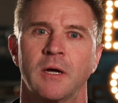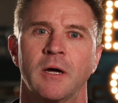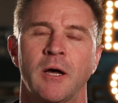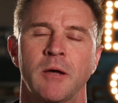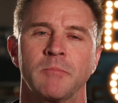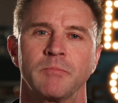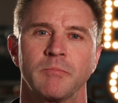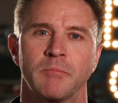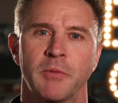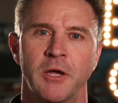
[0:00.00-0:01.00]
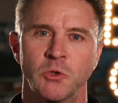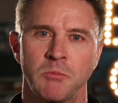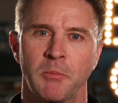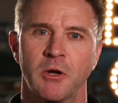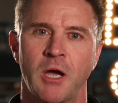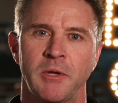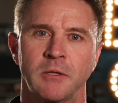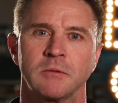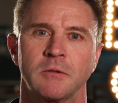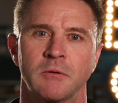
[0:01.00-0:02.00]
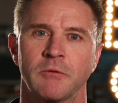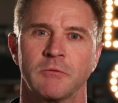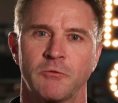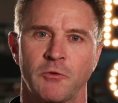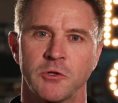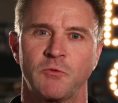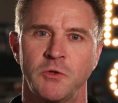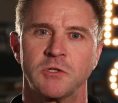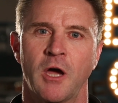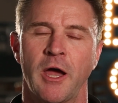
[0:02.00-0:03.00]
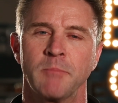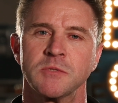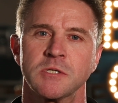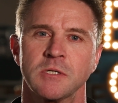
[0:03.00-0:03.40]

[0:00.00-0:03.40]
but I do remember coming, the first few times,